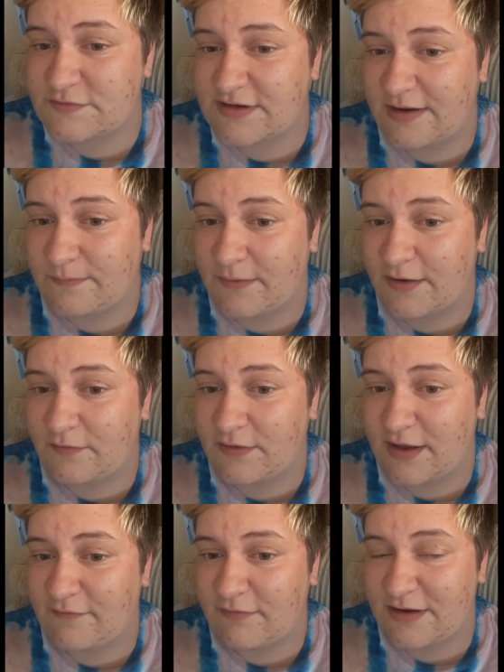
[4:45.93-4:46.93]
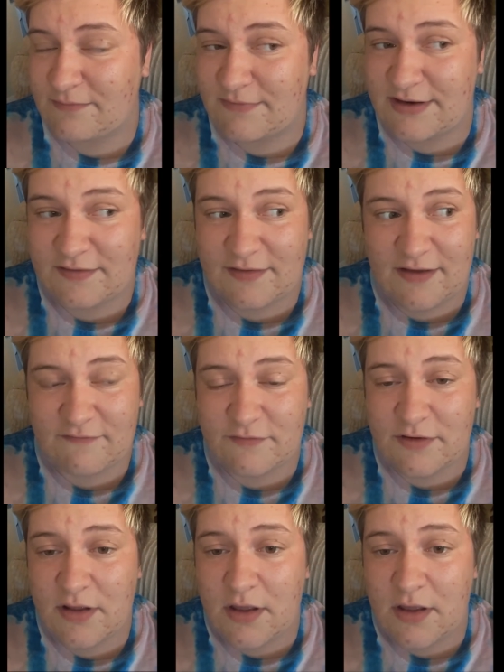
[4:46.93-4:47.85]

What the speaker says: snap, I only have like a minute left.